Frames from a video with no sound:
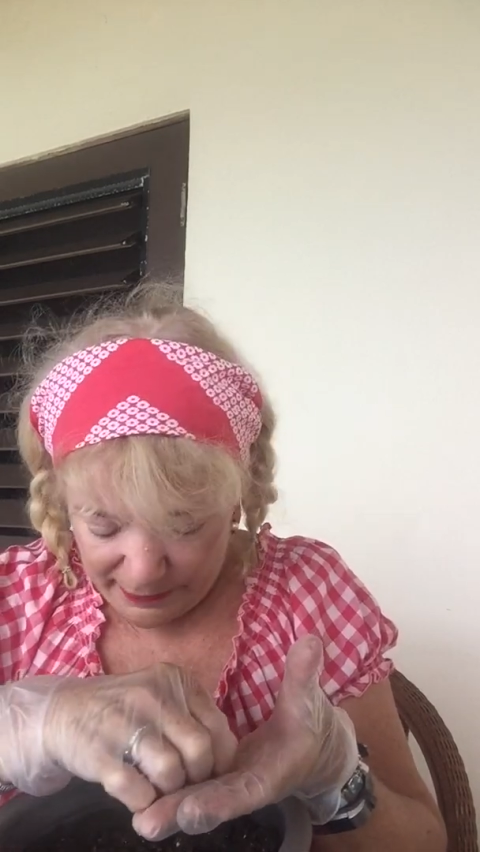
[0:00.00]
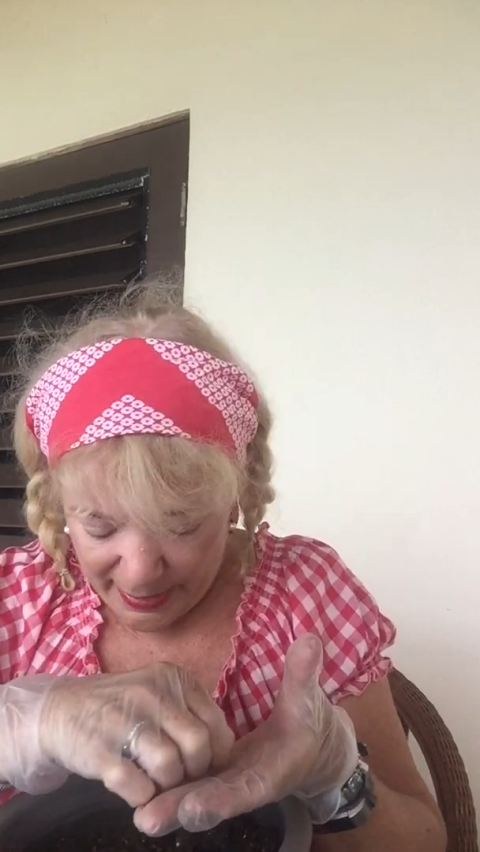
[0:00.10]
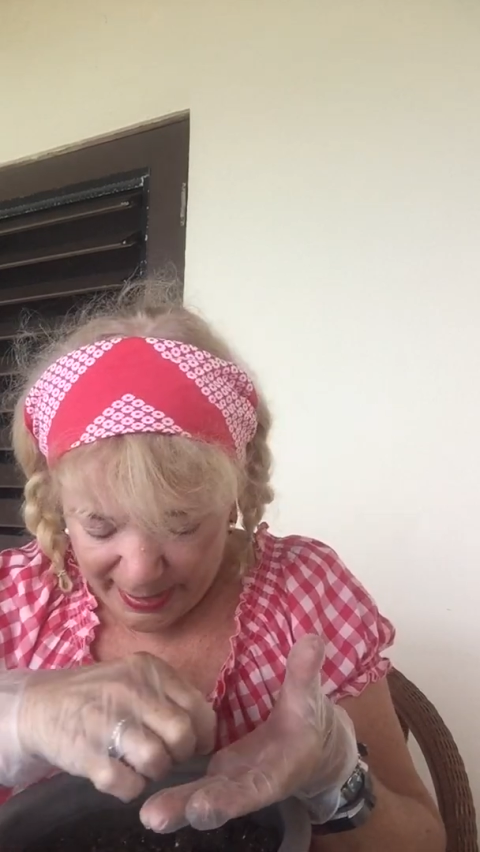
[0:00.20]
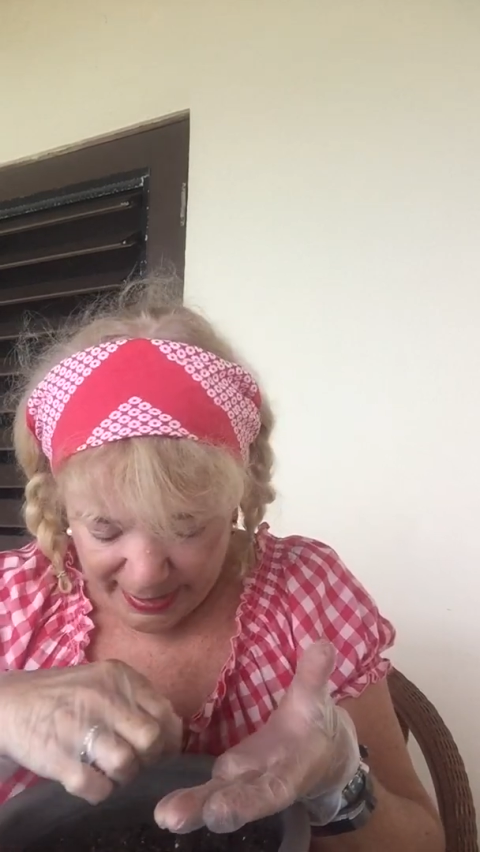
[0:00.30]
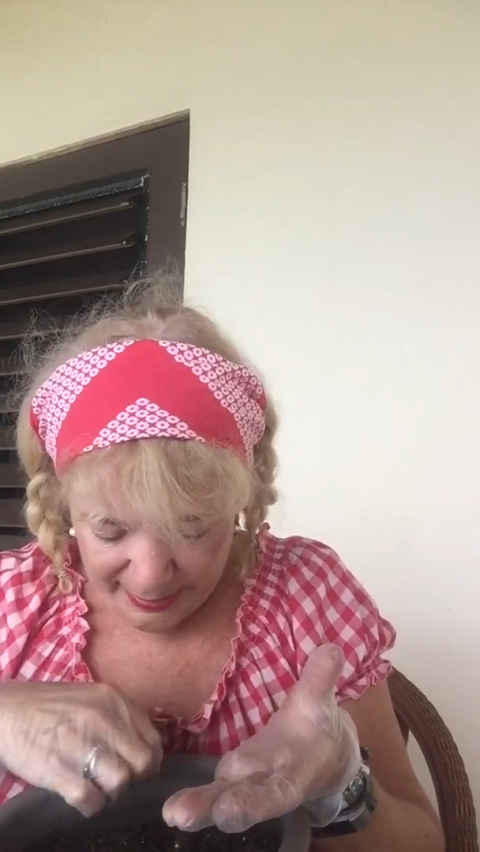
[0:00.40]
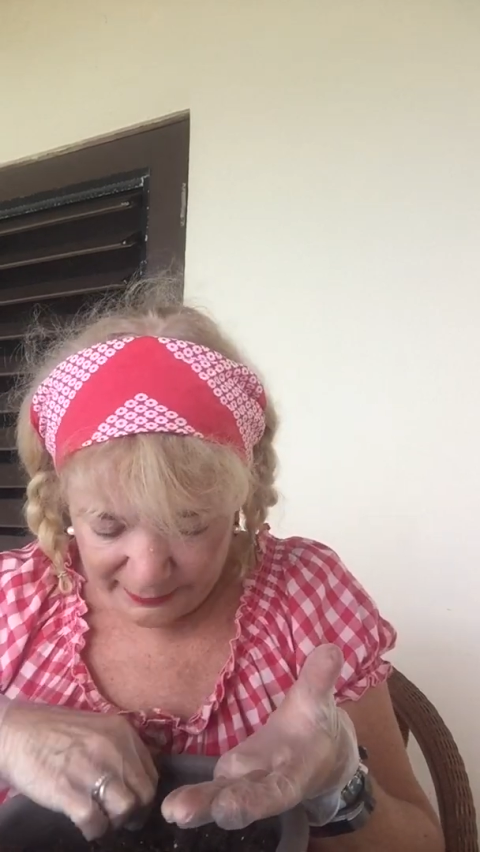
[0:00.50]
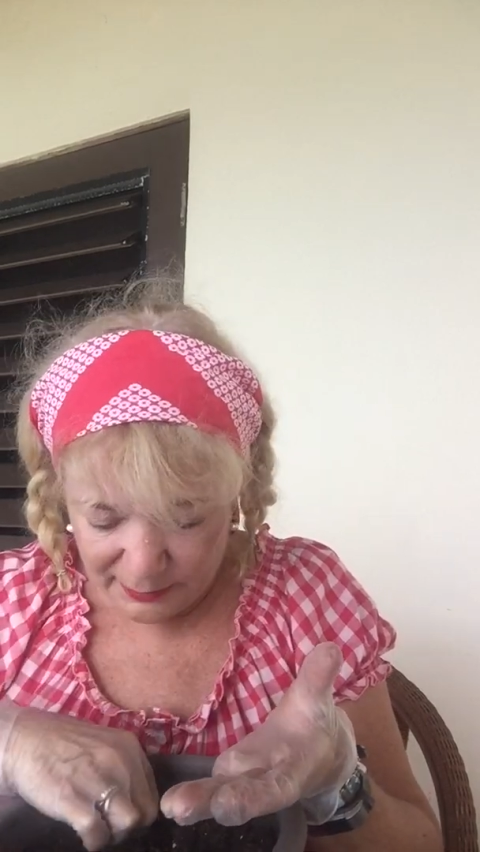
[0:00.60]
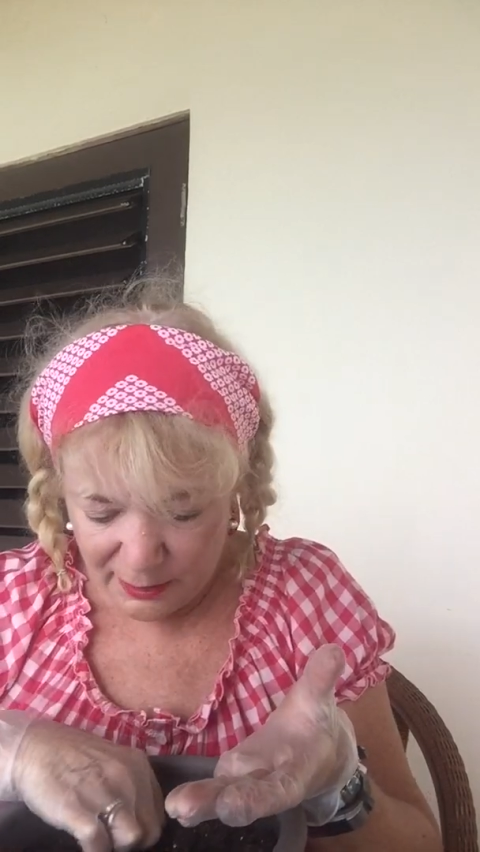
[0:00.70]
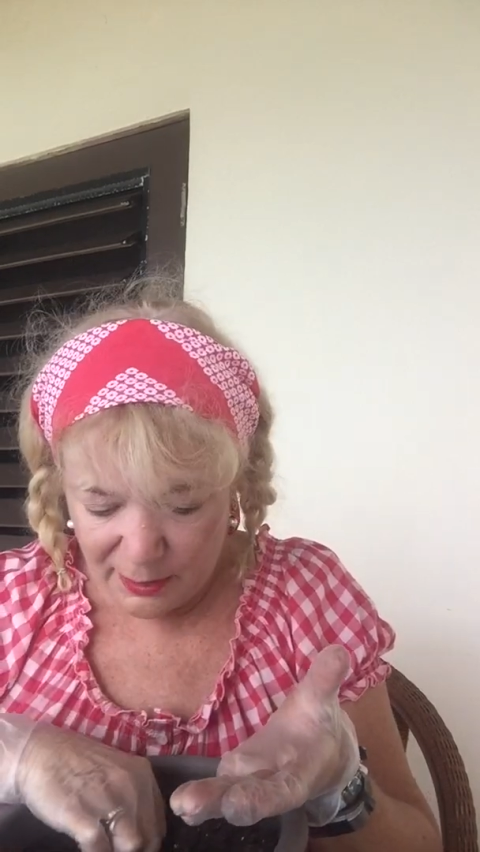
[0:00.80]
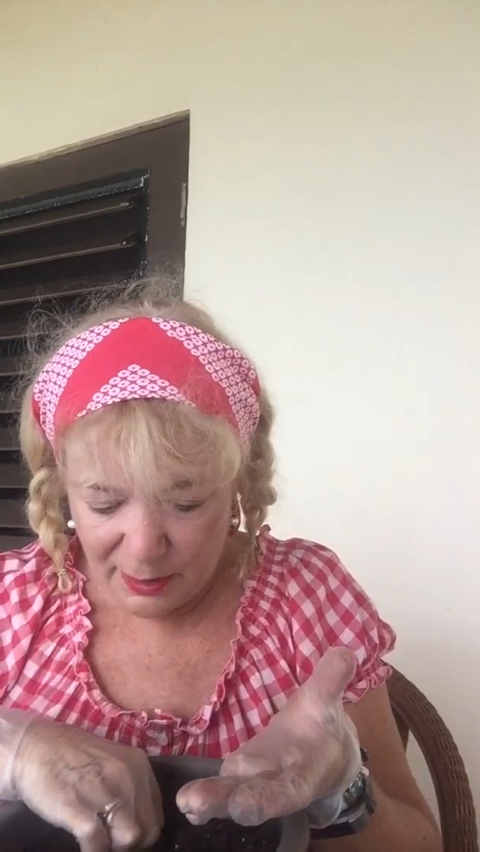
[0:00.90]

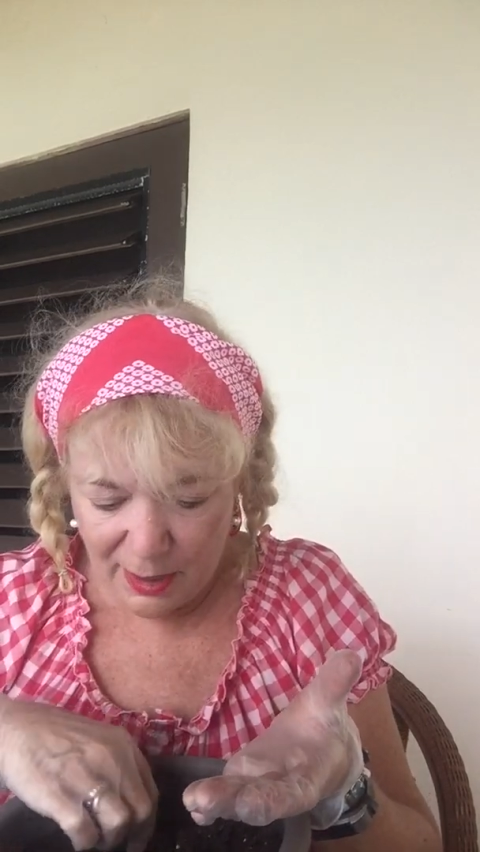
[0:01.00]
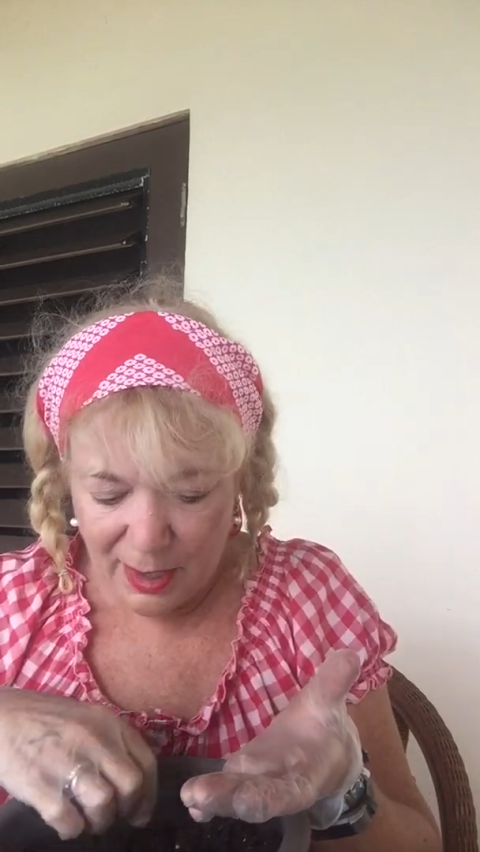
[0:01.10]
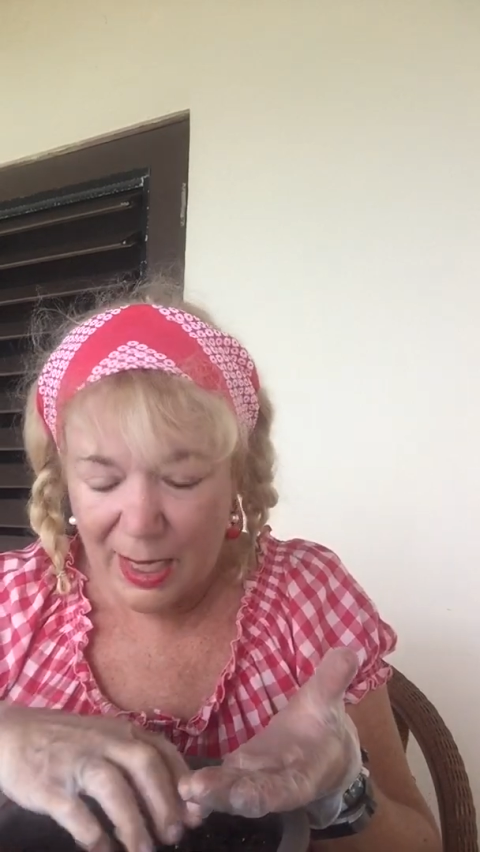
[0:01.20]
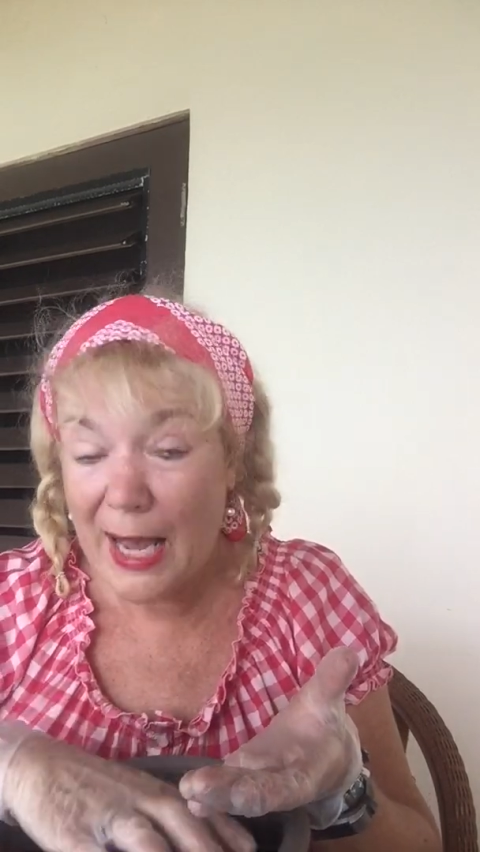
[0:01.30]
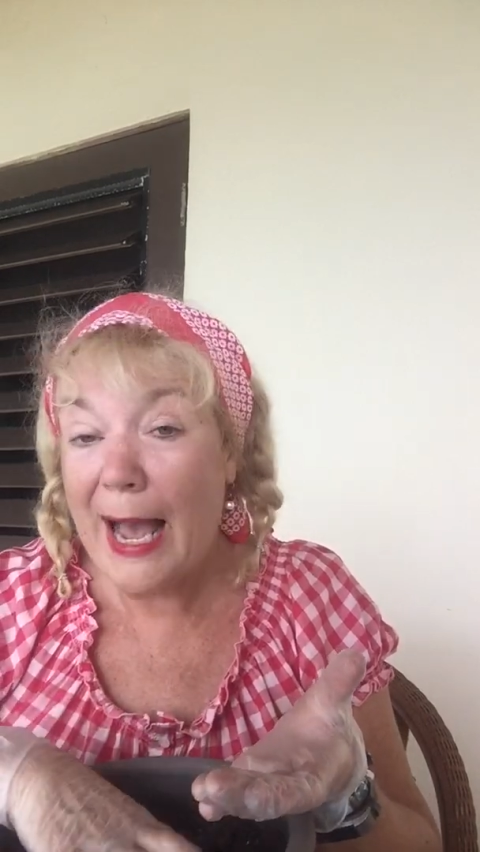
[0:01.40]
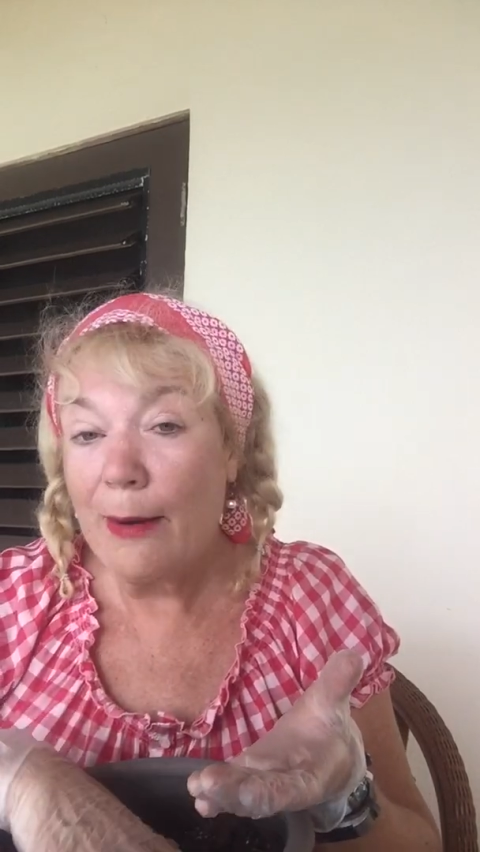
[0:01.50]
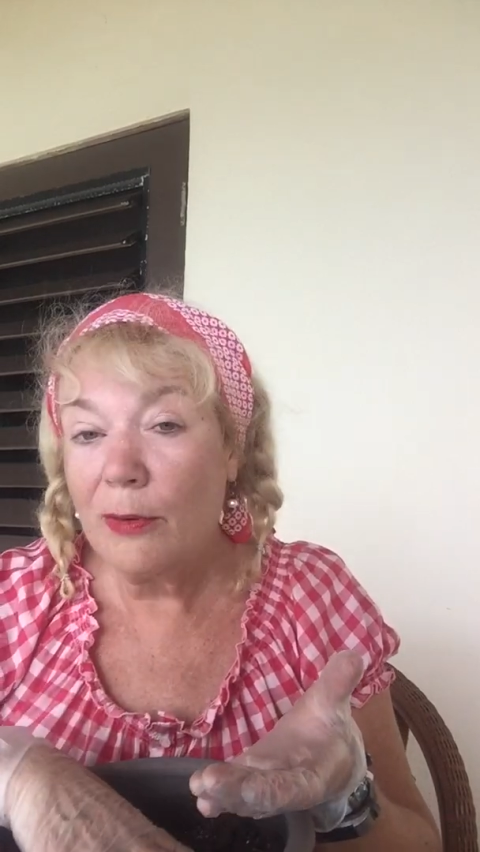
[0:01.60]
then I